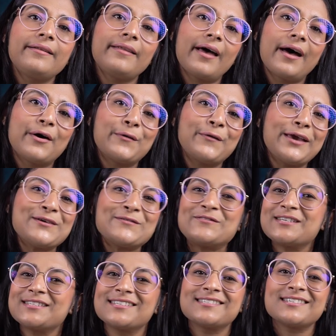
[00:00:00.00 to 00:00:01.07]
Now, if
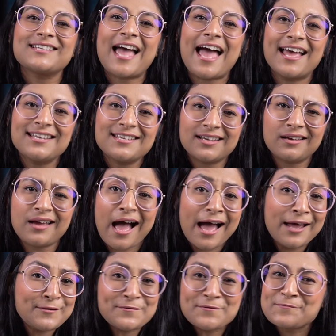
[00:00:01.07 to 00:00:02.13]
this isn't handy, I
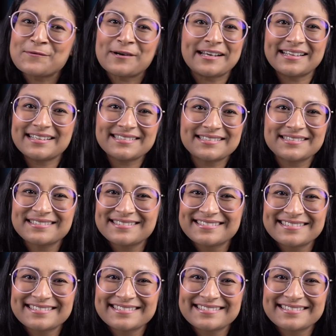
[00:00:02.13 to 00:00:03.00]
don't know what is.